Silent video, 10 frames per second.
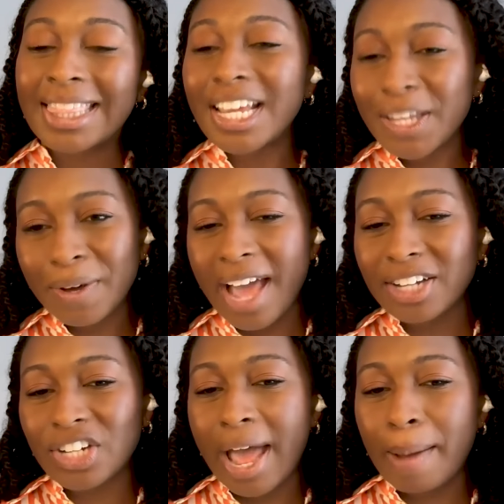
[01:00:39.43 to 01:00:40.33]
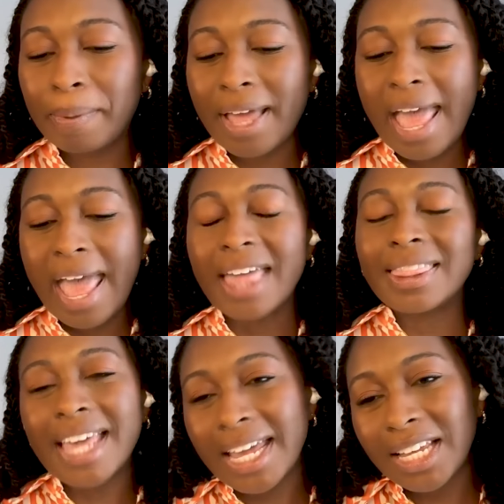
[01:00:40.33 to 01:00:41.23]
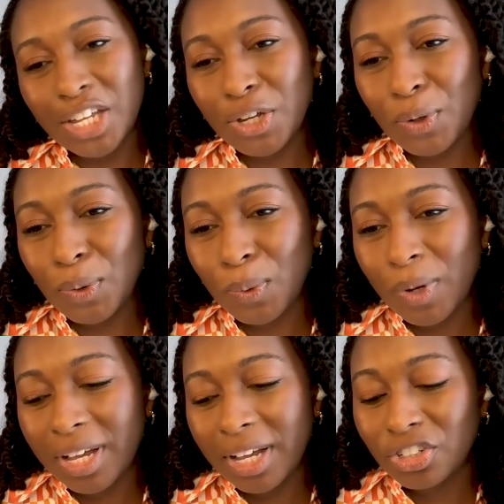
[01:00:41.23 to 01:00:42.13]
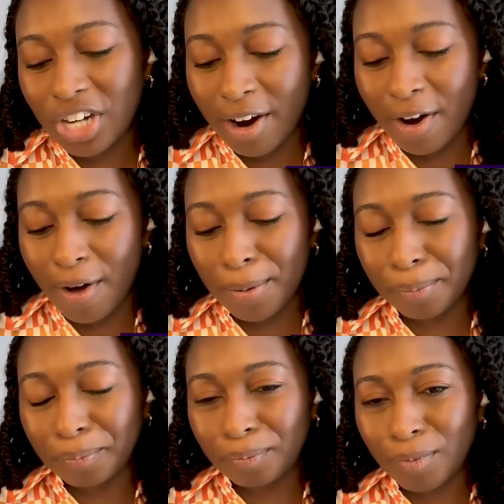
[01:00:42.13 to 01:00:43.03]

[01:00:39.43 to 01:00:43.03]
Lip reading: Thank you, Cash App, and thank you, Sheryl.